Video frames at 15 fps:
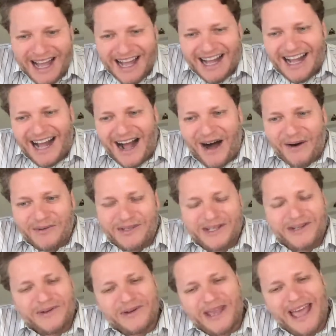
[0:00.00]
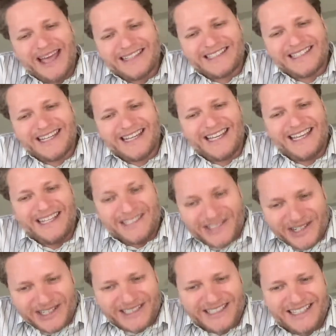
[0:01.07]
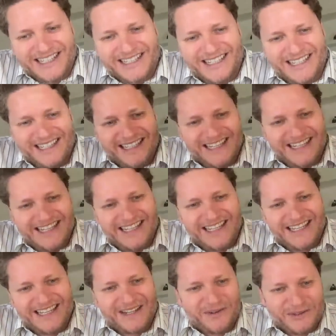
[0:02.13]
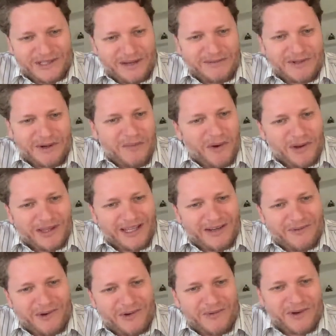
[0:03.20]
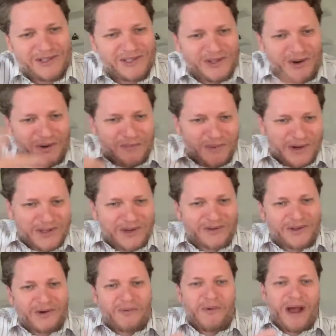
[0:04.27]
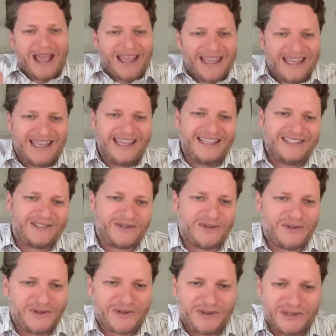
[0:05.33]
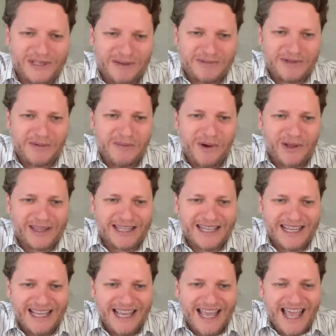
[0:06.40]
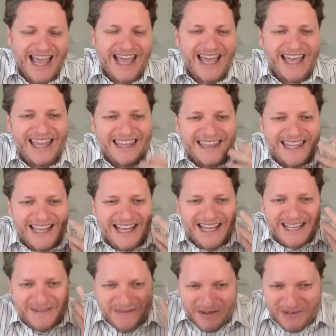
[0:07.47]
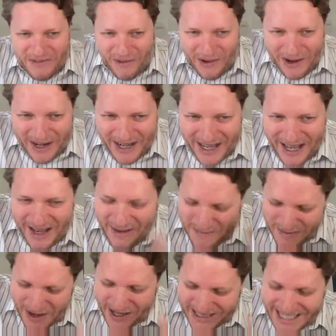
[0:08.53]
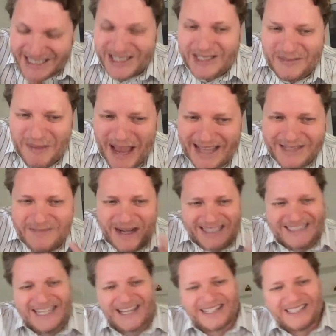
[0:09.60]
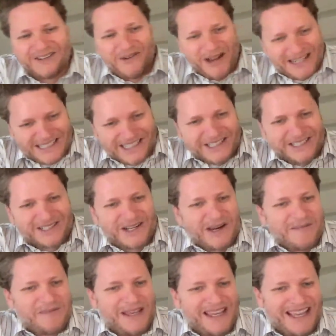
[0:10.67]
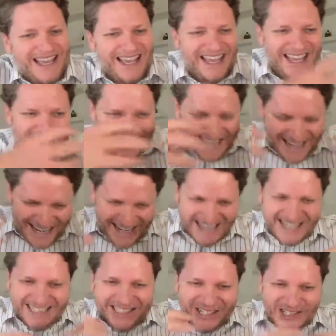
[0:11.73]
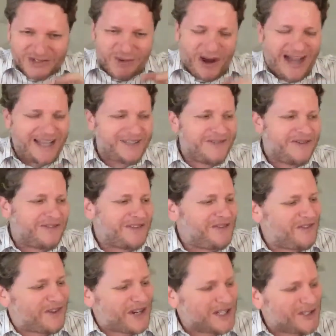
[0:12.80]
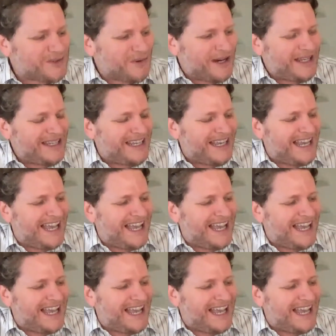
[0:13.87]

how did you get interested in conceptual modeling? What was your particular way into conceptual modeling? And before, because I suspect my second question is going to be intertwined with the first one.